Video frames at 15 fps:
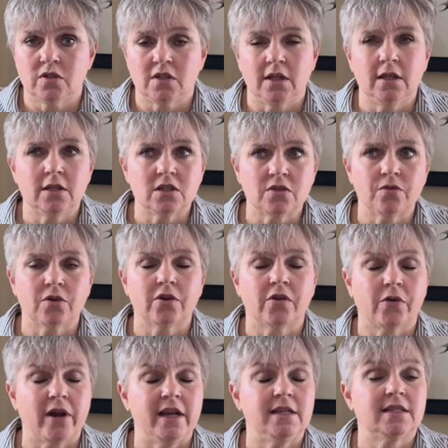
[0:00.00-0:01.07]
And this is for
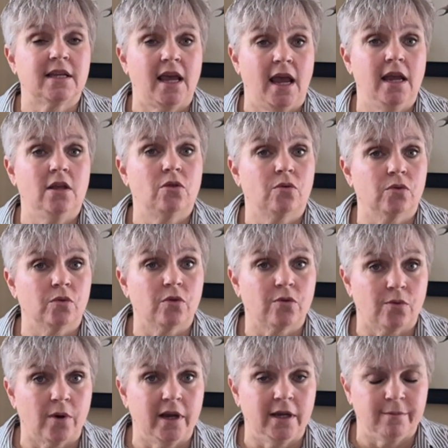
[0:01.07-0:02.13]
grades K through
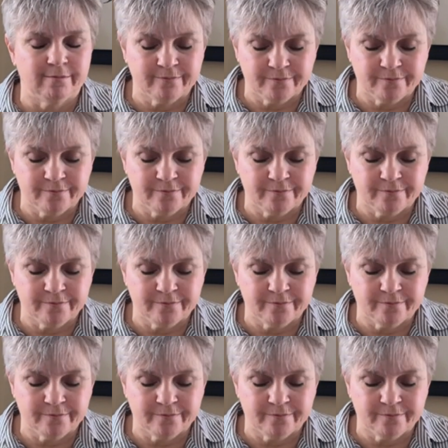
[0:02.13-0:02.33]
3.